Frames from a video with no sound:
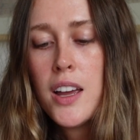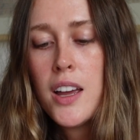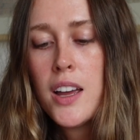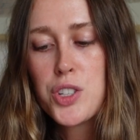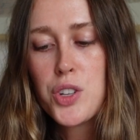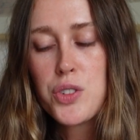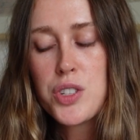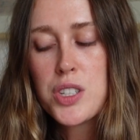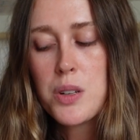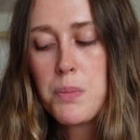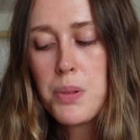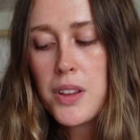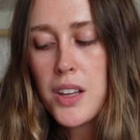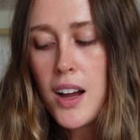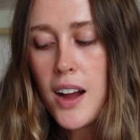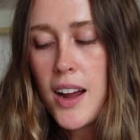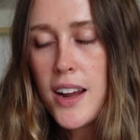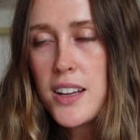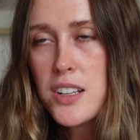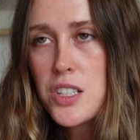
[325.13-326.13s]
So
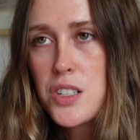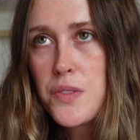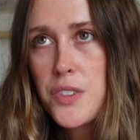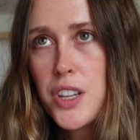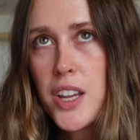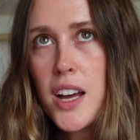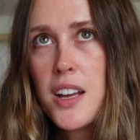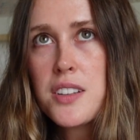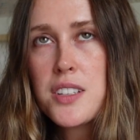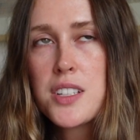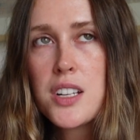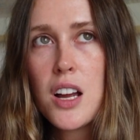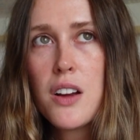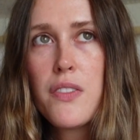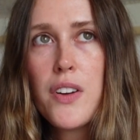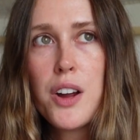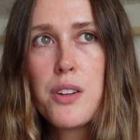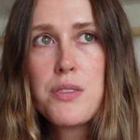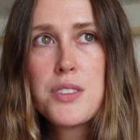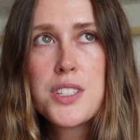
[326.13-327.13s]
supplies for that
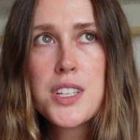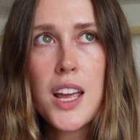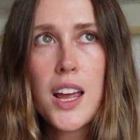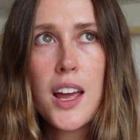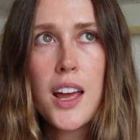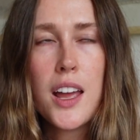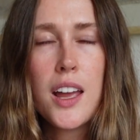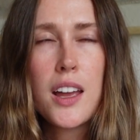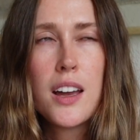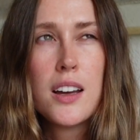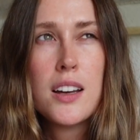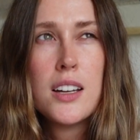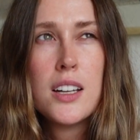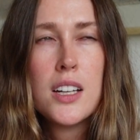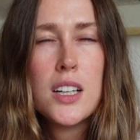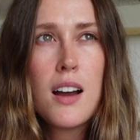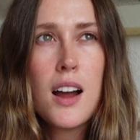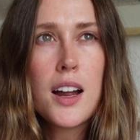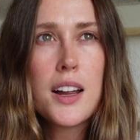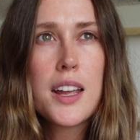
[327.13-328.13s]
stuff, I would say,
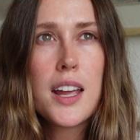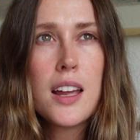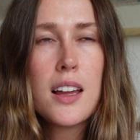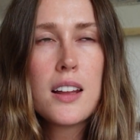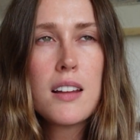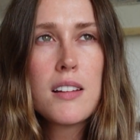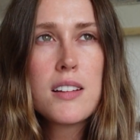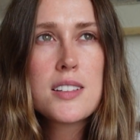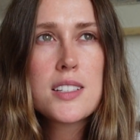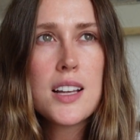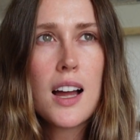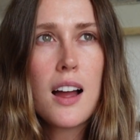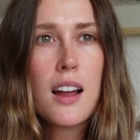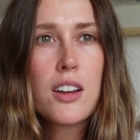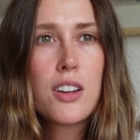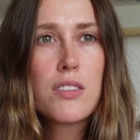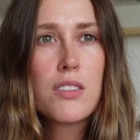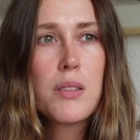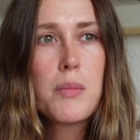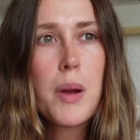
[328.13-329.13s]
I can't
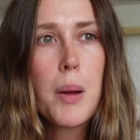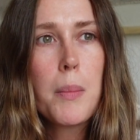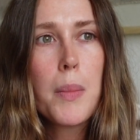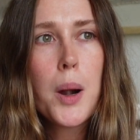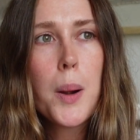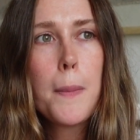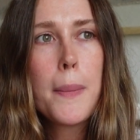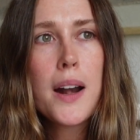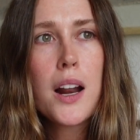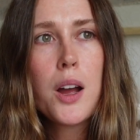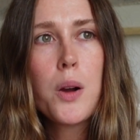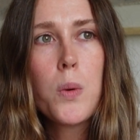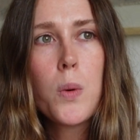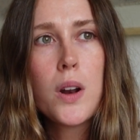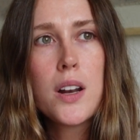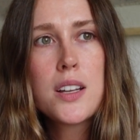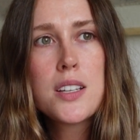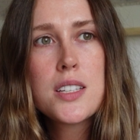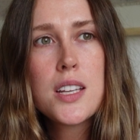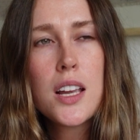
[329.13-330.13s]
exactly remember, but I
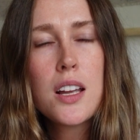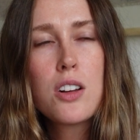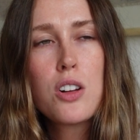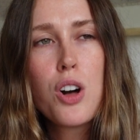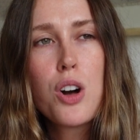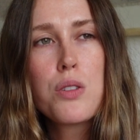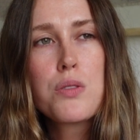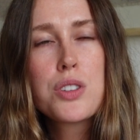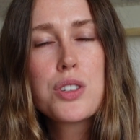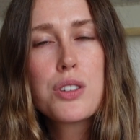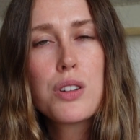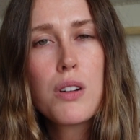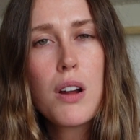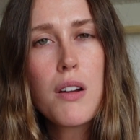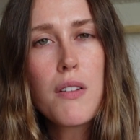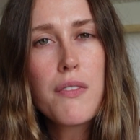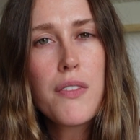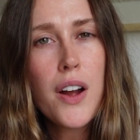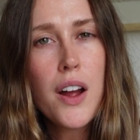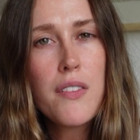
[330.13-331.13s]
want to say close to
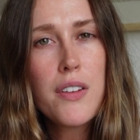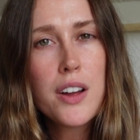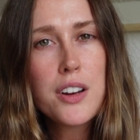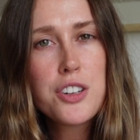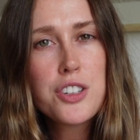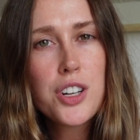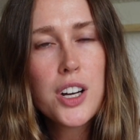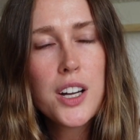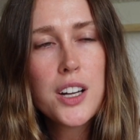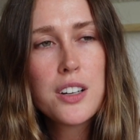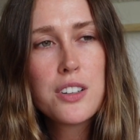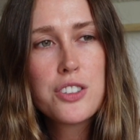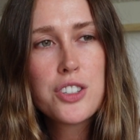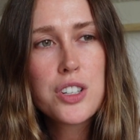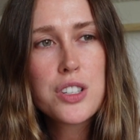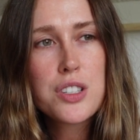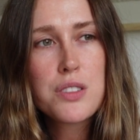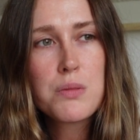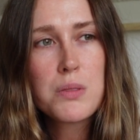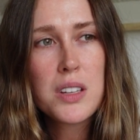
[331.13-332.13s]
around 500,
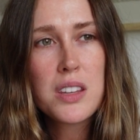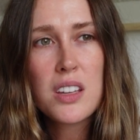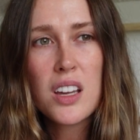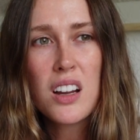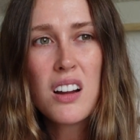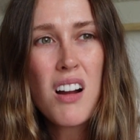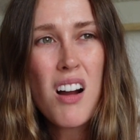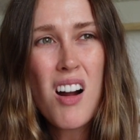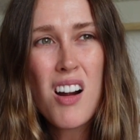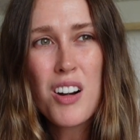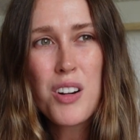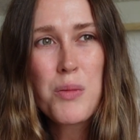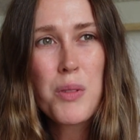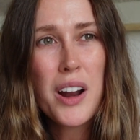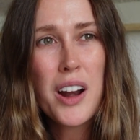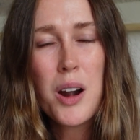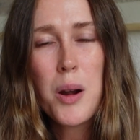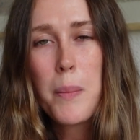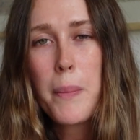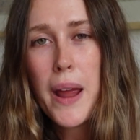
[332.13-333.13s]
just with like
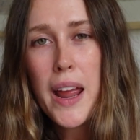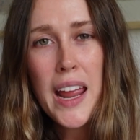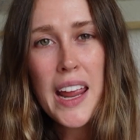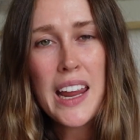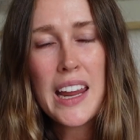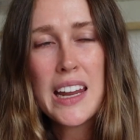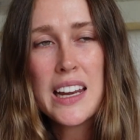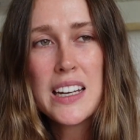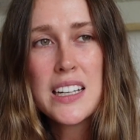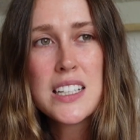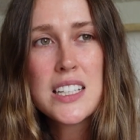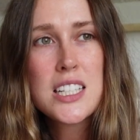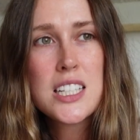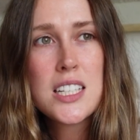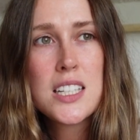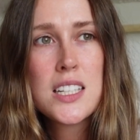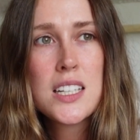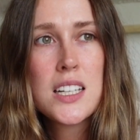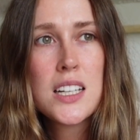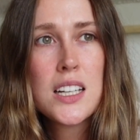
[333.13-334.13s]
hardware,
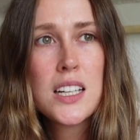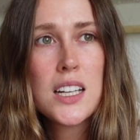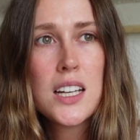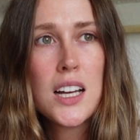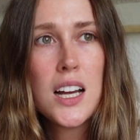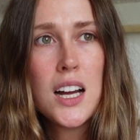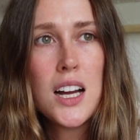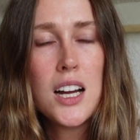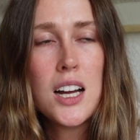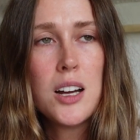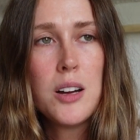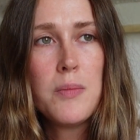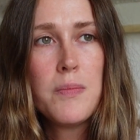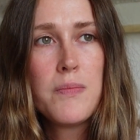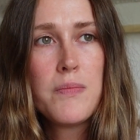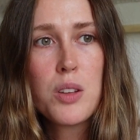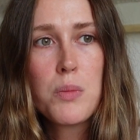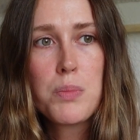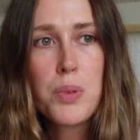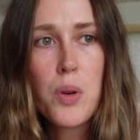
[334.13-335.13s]
paint,
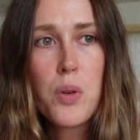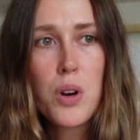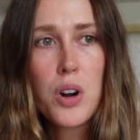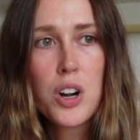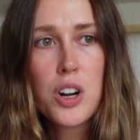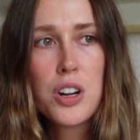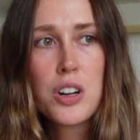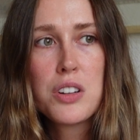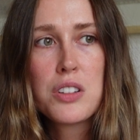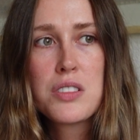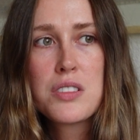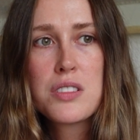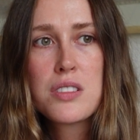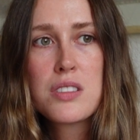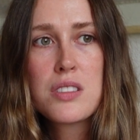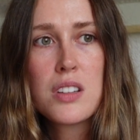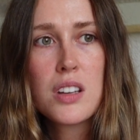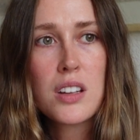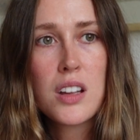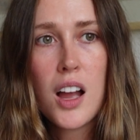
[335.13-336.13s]
the
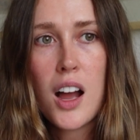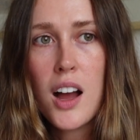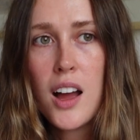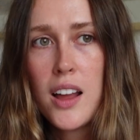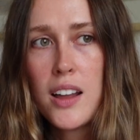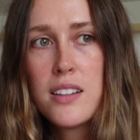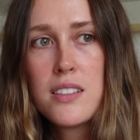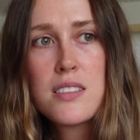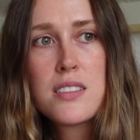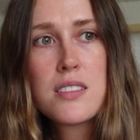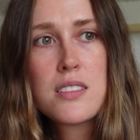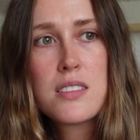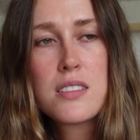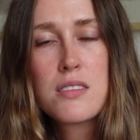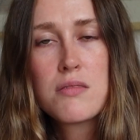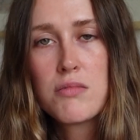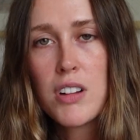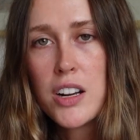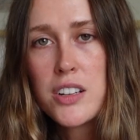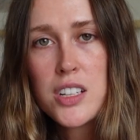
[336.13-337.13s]
boards, the
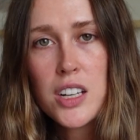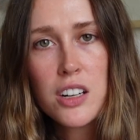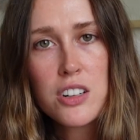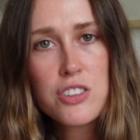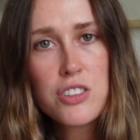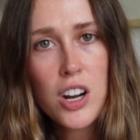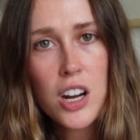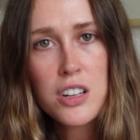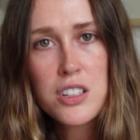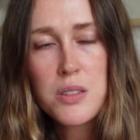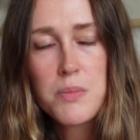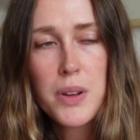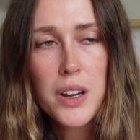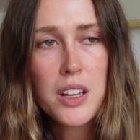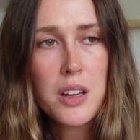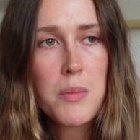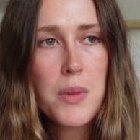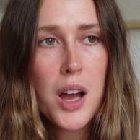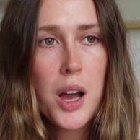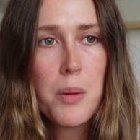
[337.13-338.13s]
cuts, renting a truck to pick
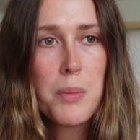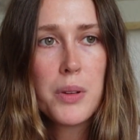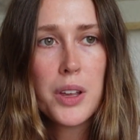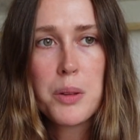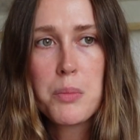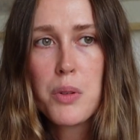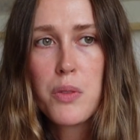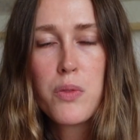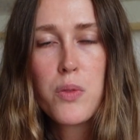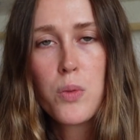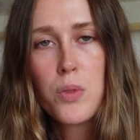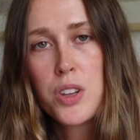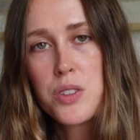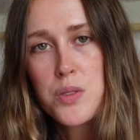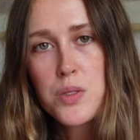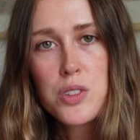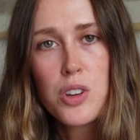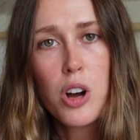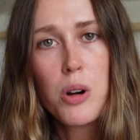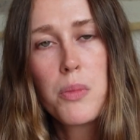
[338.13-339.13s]
them up. Like before, this
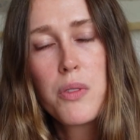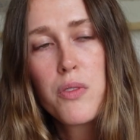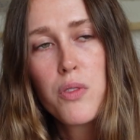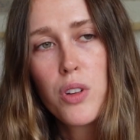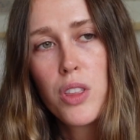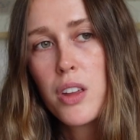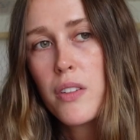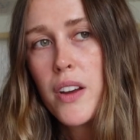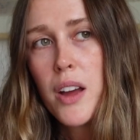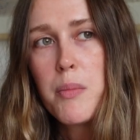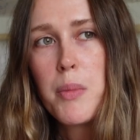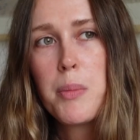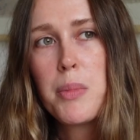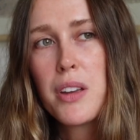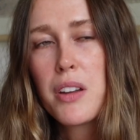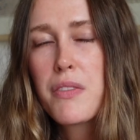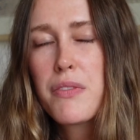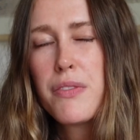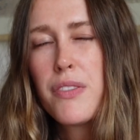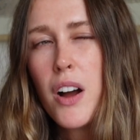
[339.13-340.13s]
was all before the event, maybe
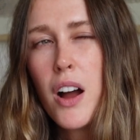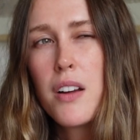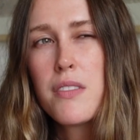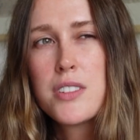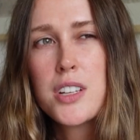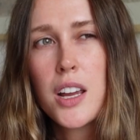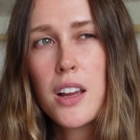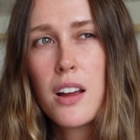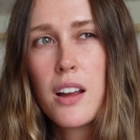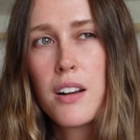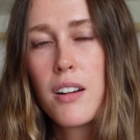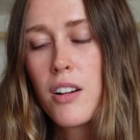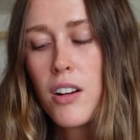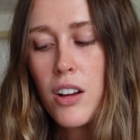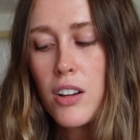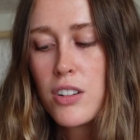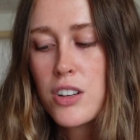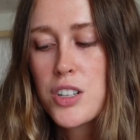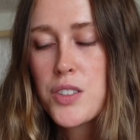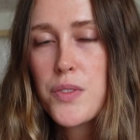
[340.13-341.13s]
like $500 to
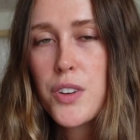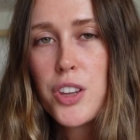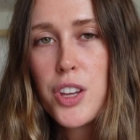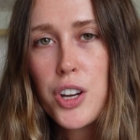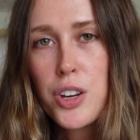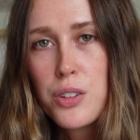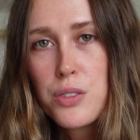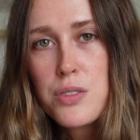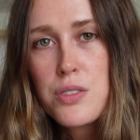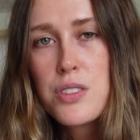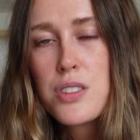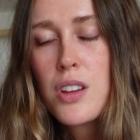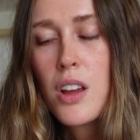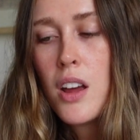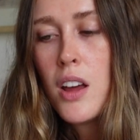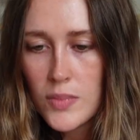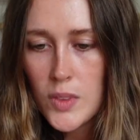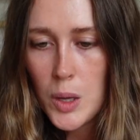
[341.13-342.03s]
$800 for those.